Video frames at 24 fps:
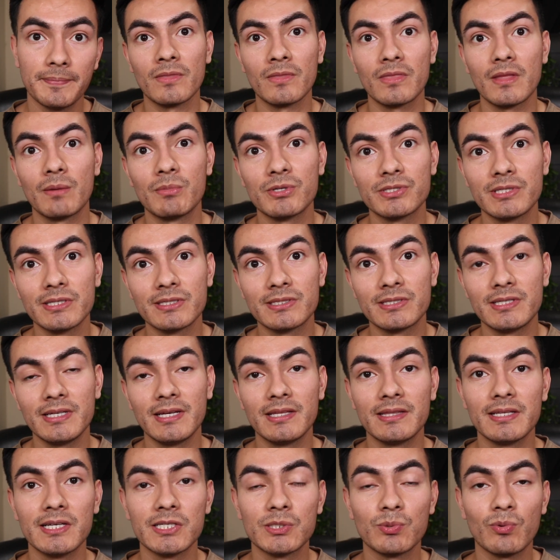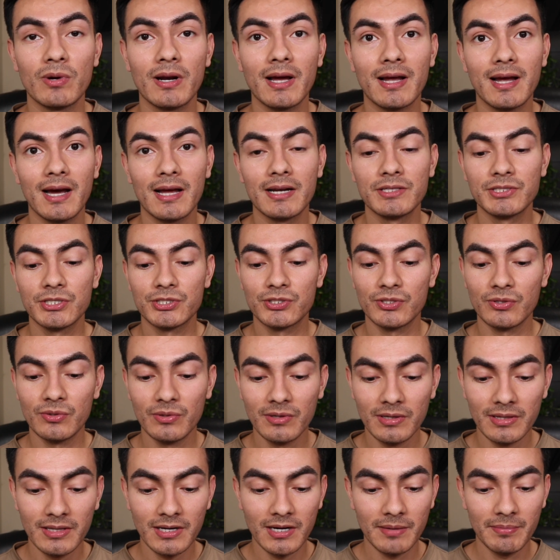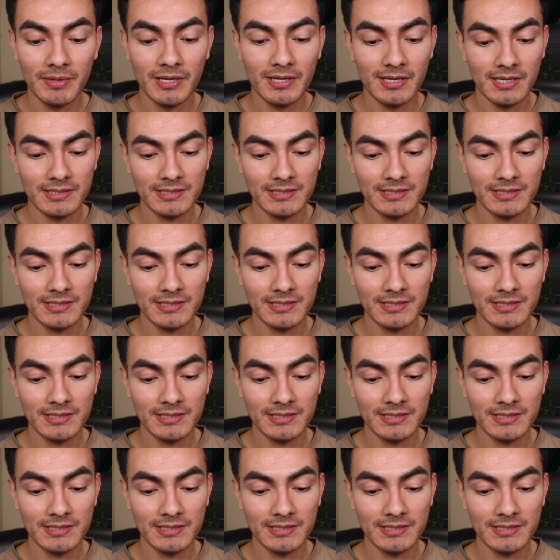Number 16, this one I kind of just threw in there because